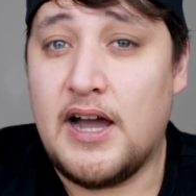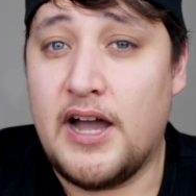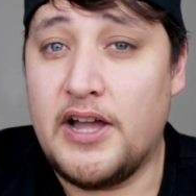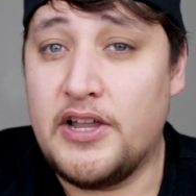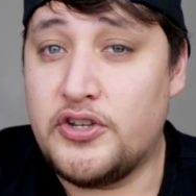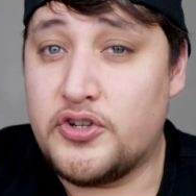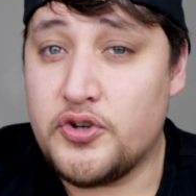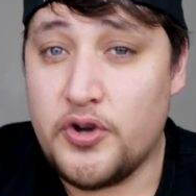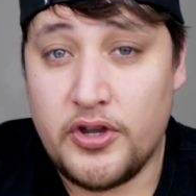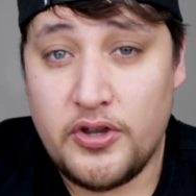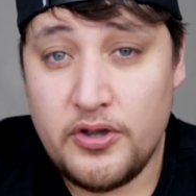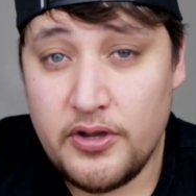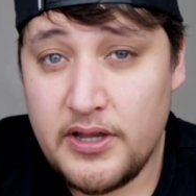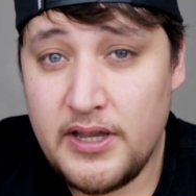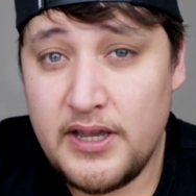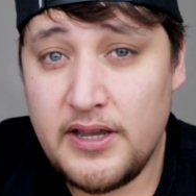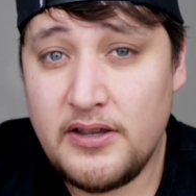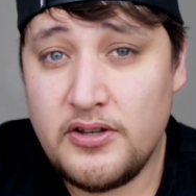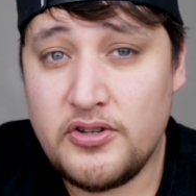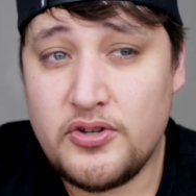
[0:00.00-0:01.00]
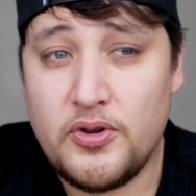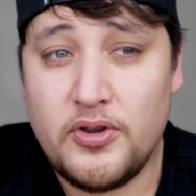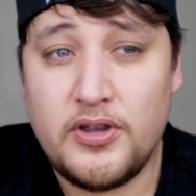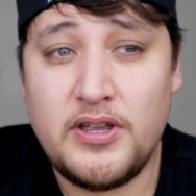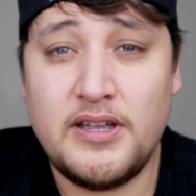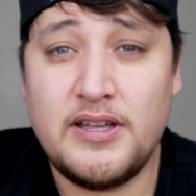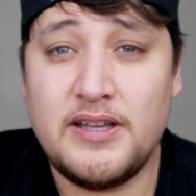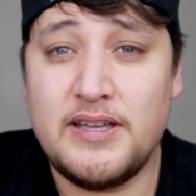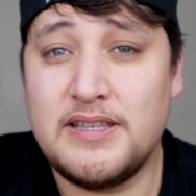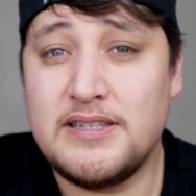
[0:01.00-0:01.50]
I enjoy cooking.
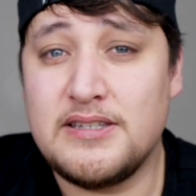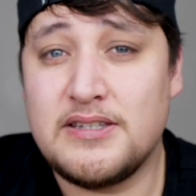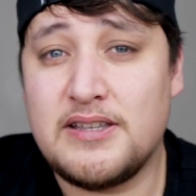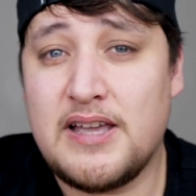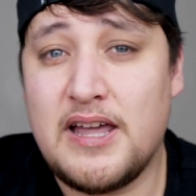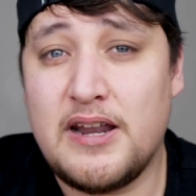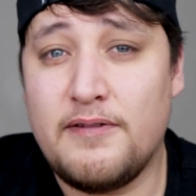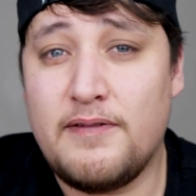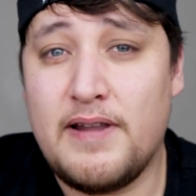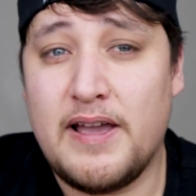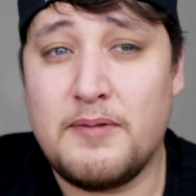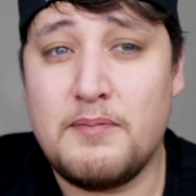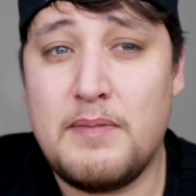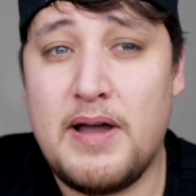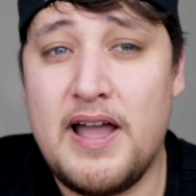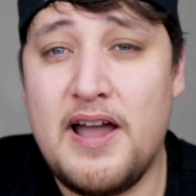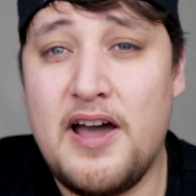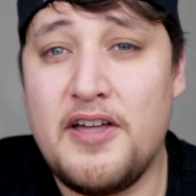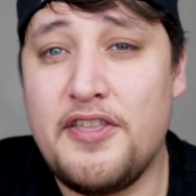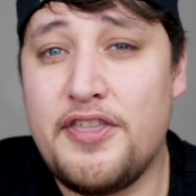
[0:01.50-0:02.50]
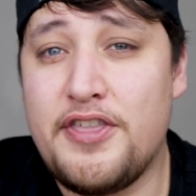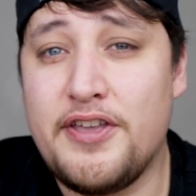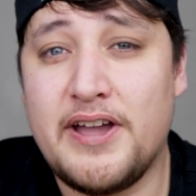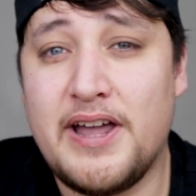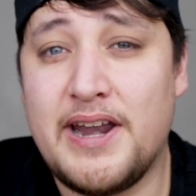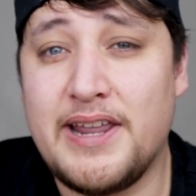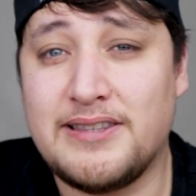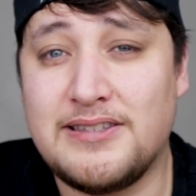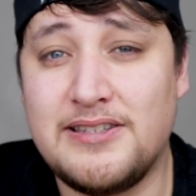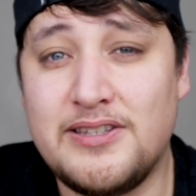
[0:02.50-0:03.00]
Cooking is kind of like my other thing I
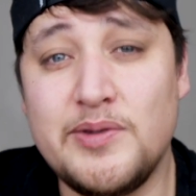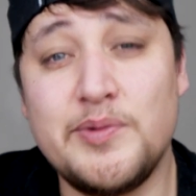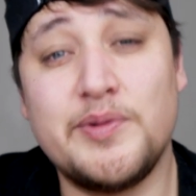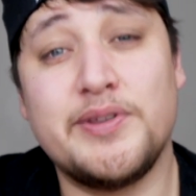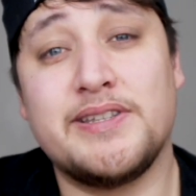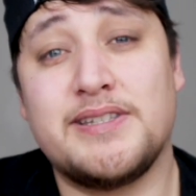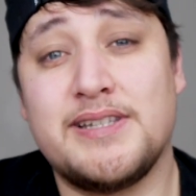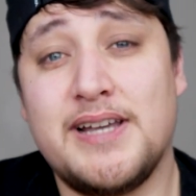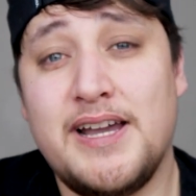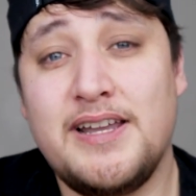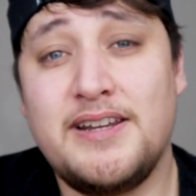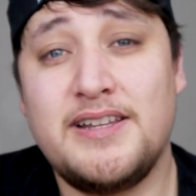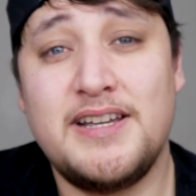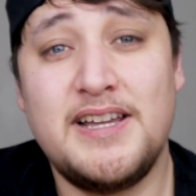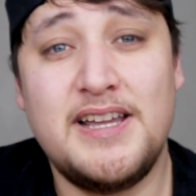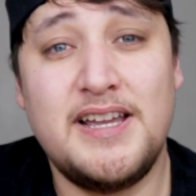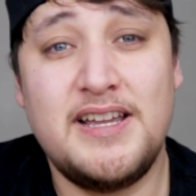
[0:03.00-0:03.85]
like to do on the side.